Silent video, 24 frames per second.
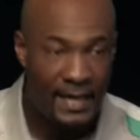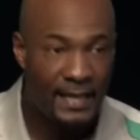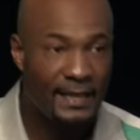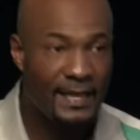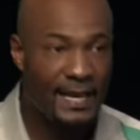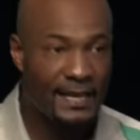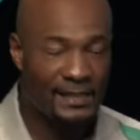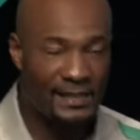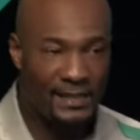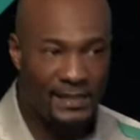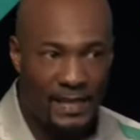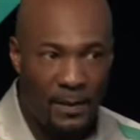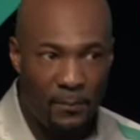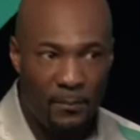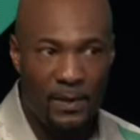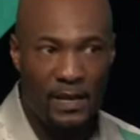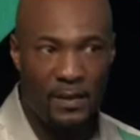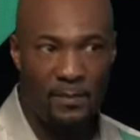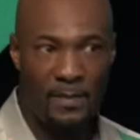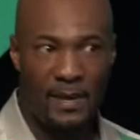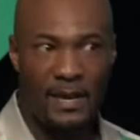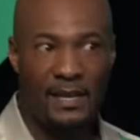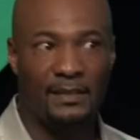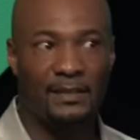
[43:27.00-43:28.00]
That
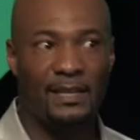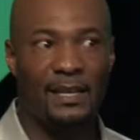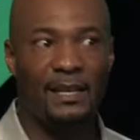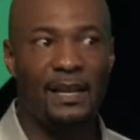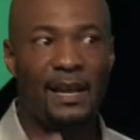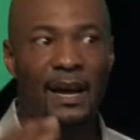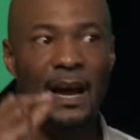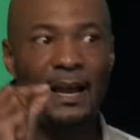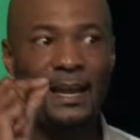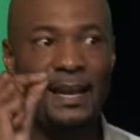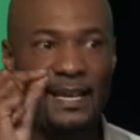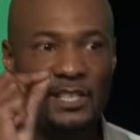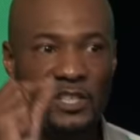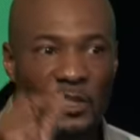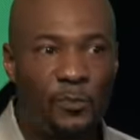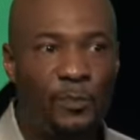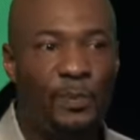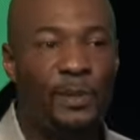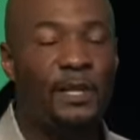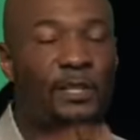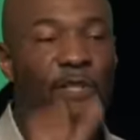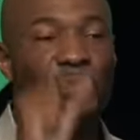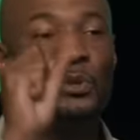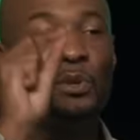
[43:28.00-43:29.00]
simply means that God has
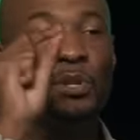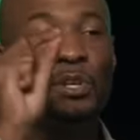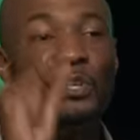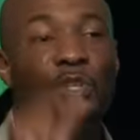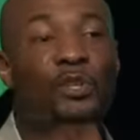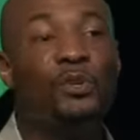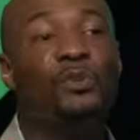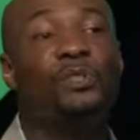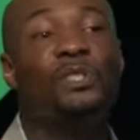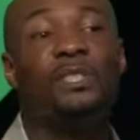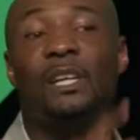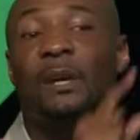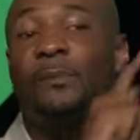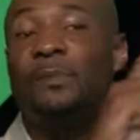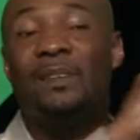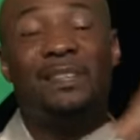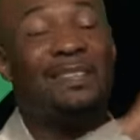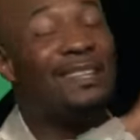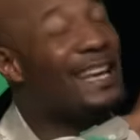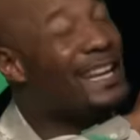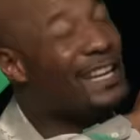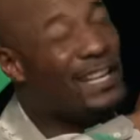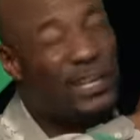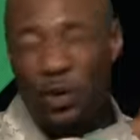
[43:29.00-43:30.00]
picked you to do
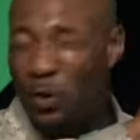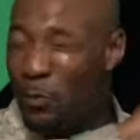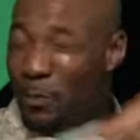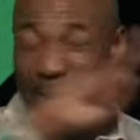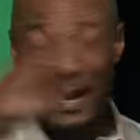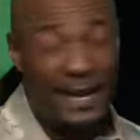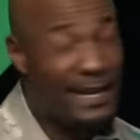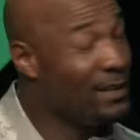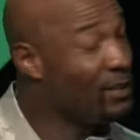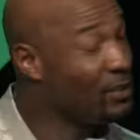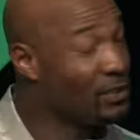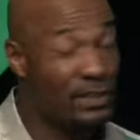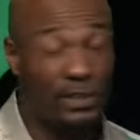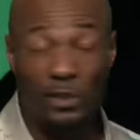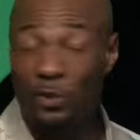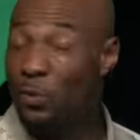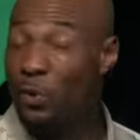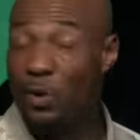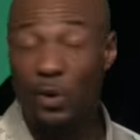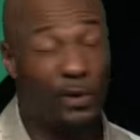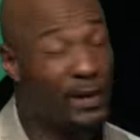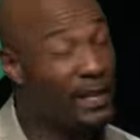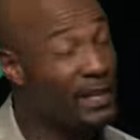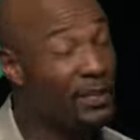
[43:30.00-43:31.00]
something that nobody else in the
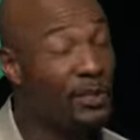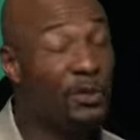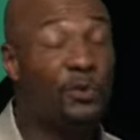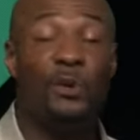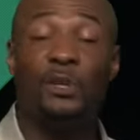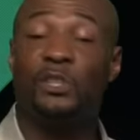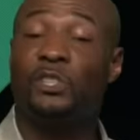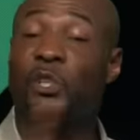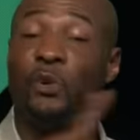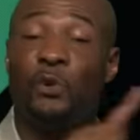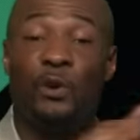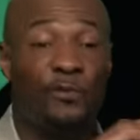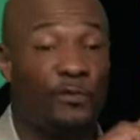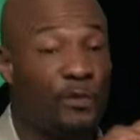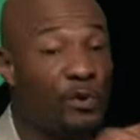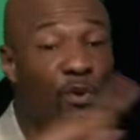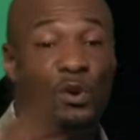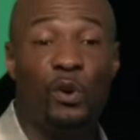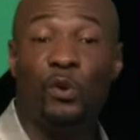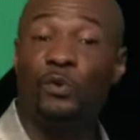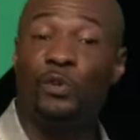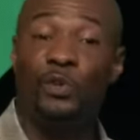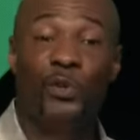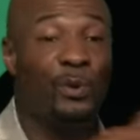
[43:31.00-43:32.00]
world can do it. So if you
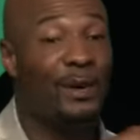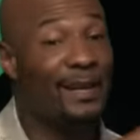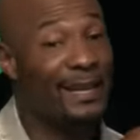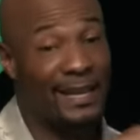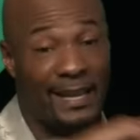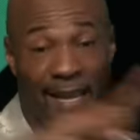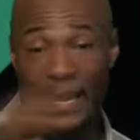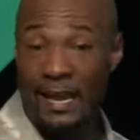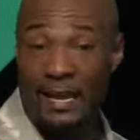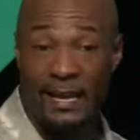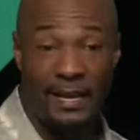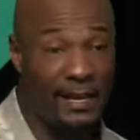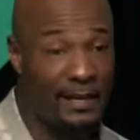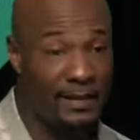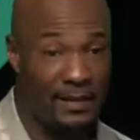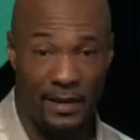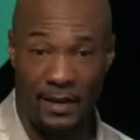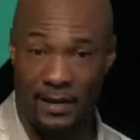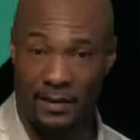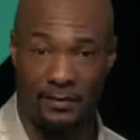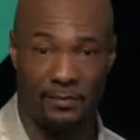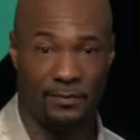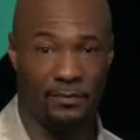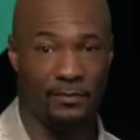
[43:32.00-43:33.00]
don't do it, it can't get
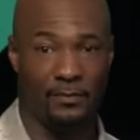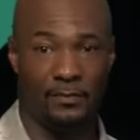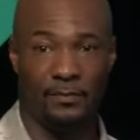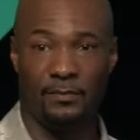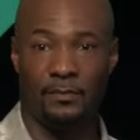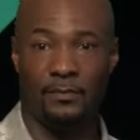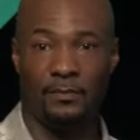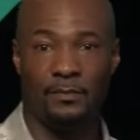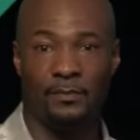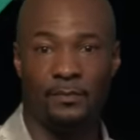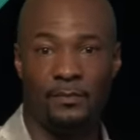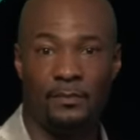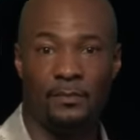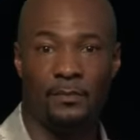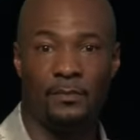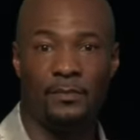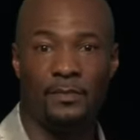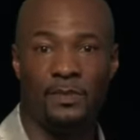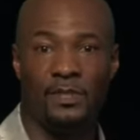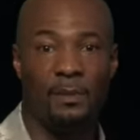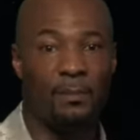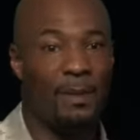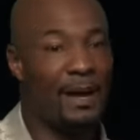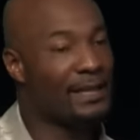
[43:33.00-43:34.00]
done.
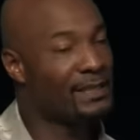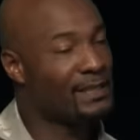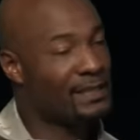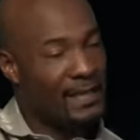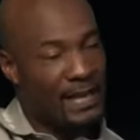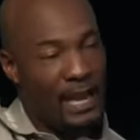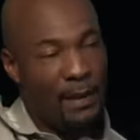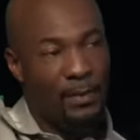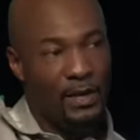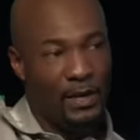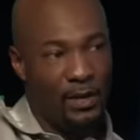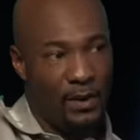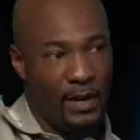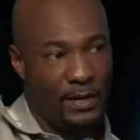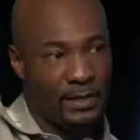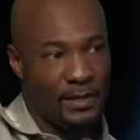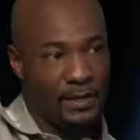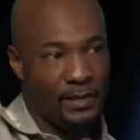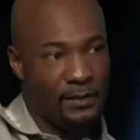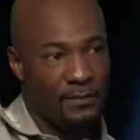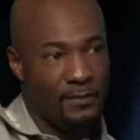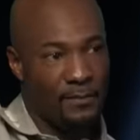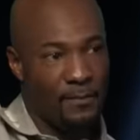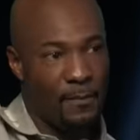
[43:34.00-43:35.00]
Somebody say, I'm
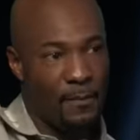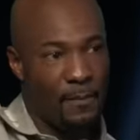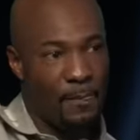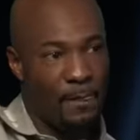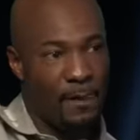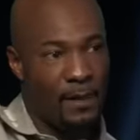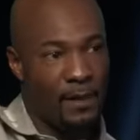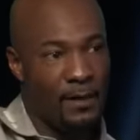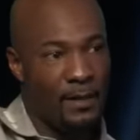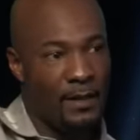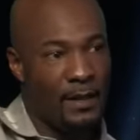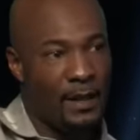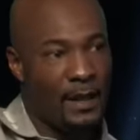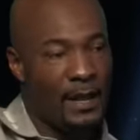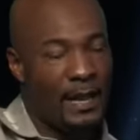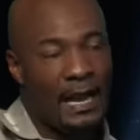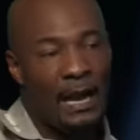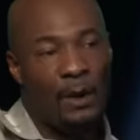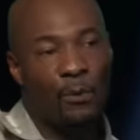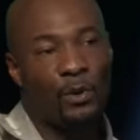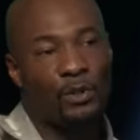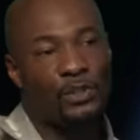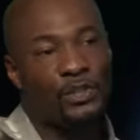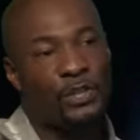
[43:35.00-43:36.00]
anointed.
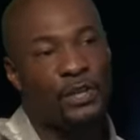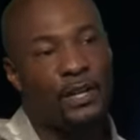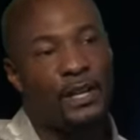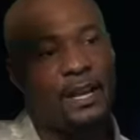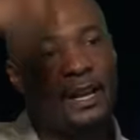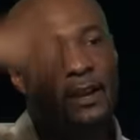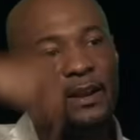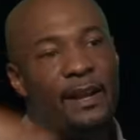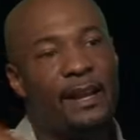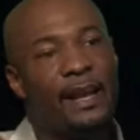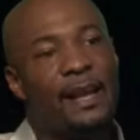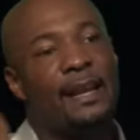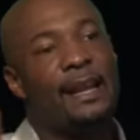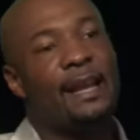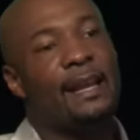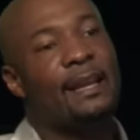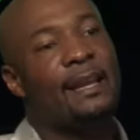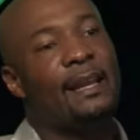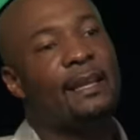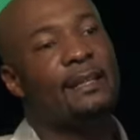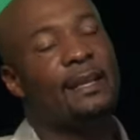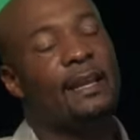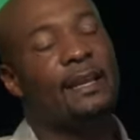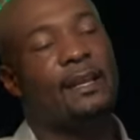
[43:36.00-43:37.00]
I want you to hear that and
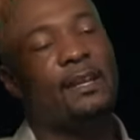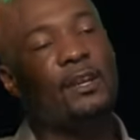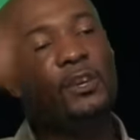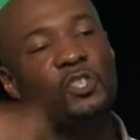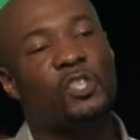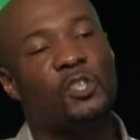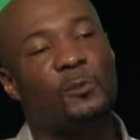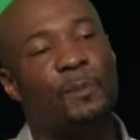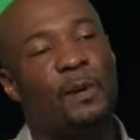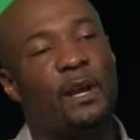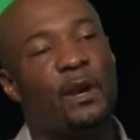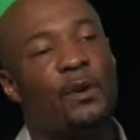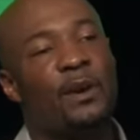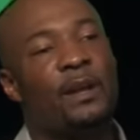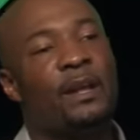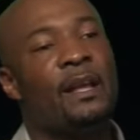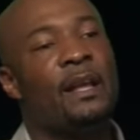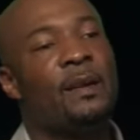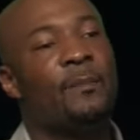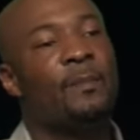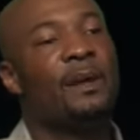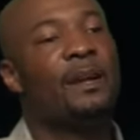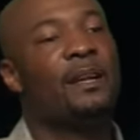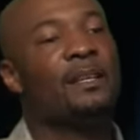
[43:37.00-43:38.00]
get that in your spirit
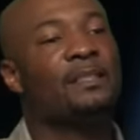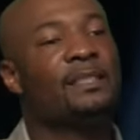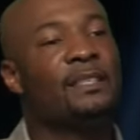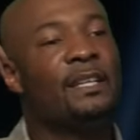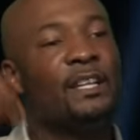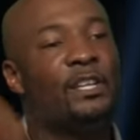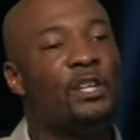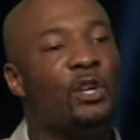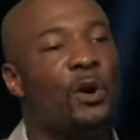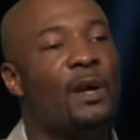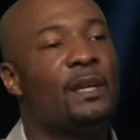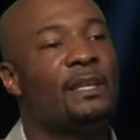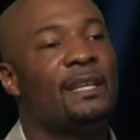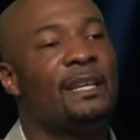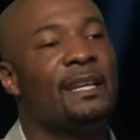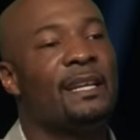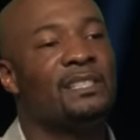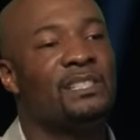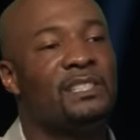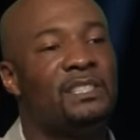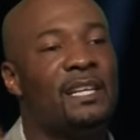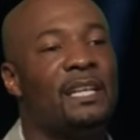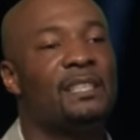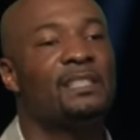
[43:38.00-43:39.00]
because the anointing
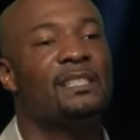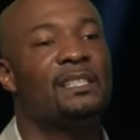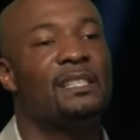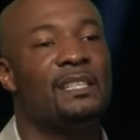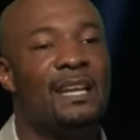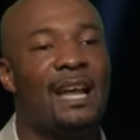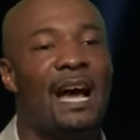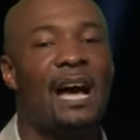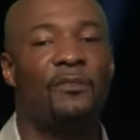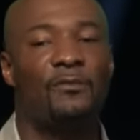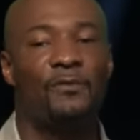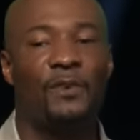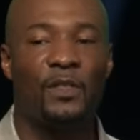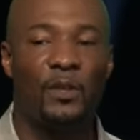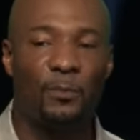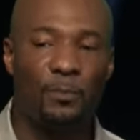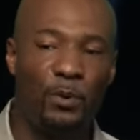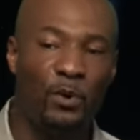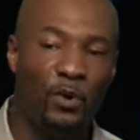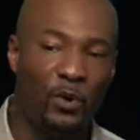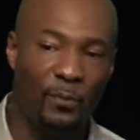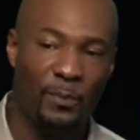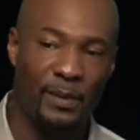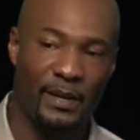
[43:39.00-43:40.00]
is just not for the
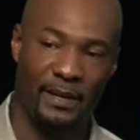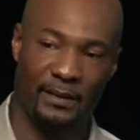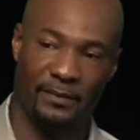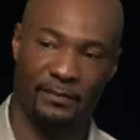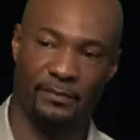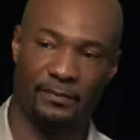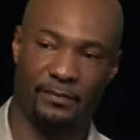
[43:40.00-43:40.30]
pulpit.